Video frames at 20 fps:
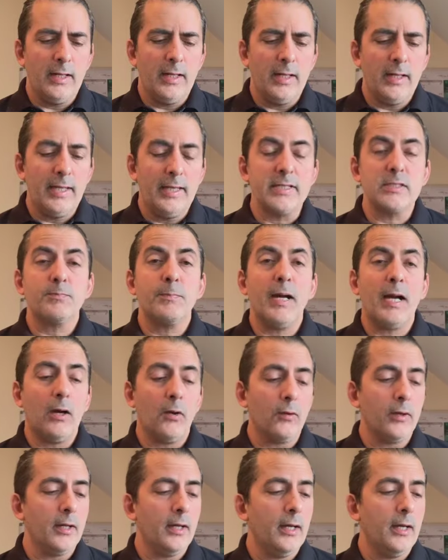It's
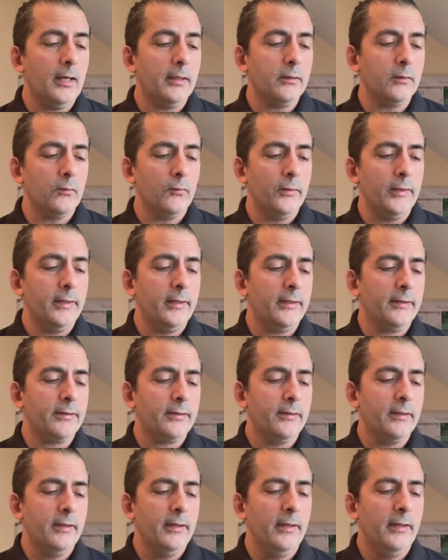powered on with
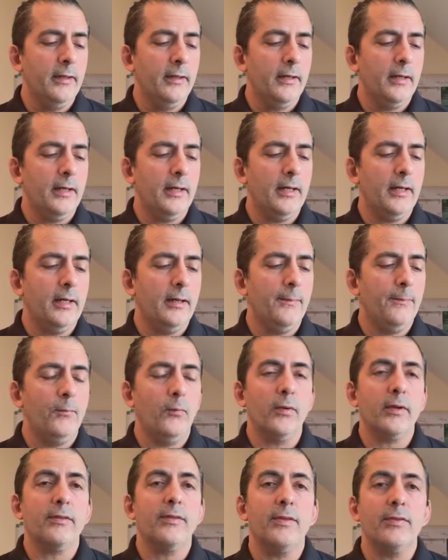
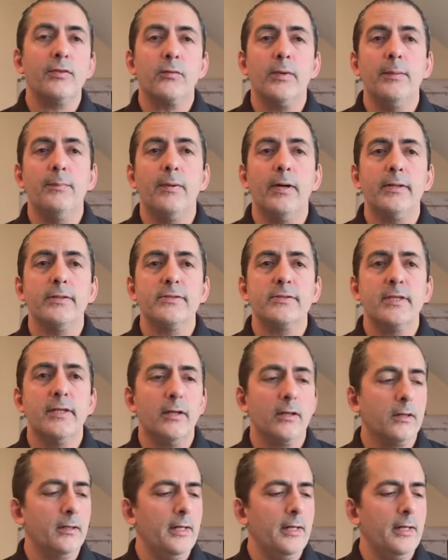one of the three buttons here.